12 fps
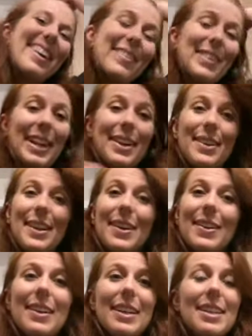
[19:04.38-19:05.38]
but I don't
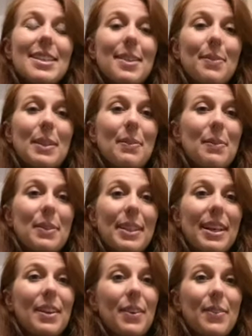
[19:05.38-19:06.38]
know. Somebody might be
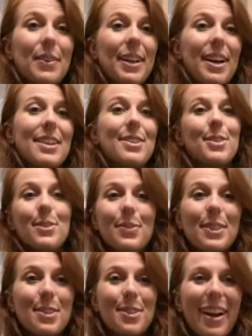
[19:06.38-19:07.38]
like, oh my gosh, you
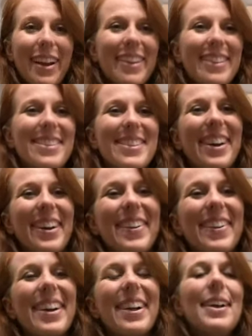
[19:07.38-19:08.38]
must try it. So
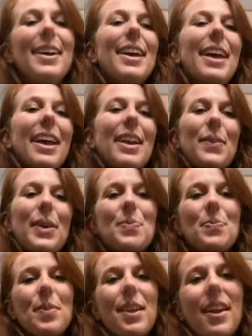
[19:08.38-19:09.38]

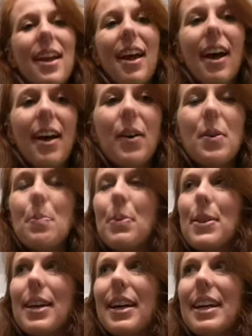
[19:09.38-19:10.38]
anyway, I hope
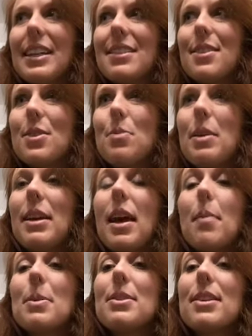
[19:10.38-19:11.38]
that you make
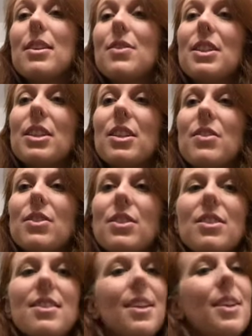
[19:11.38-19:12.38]
apple cider vinegar for
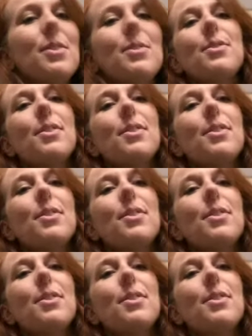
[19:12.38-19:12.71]
yourself.